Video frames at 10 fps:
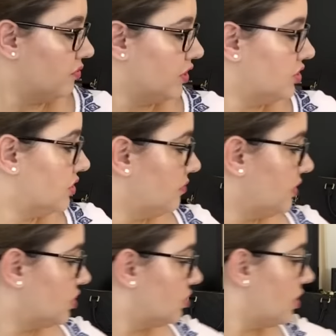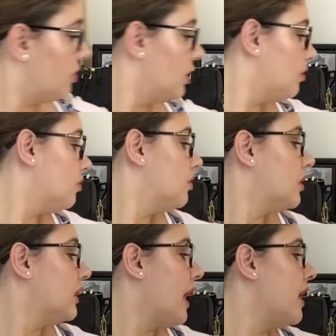which let me show you
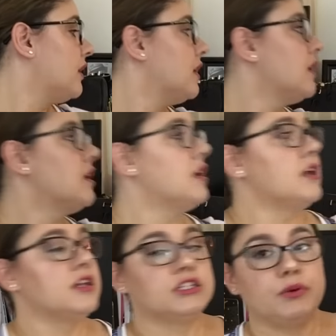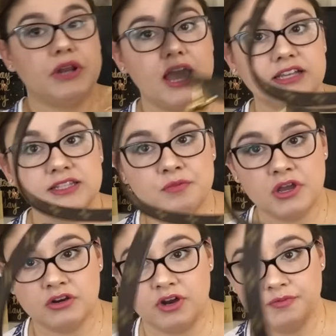again, So it has the
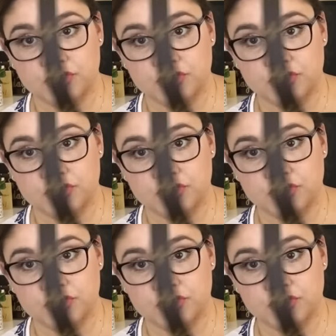monogram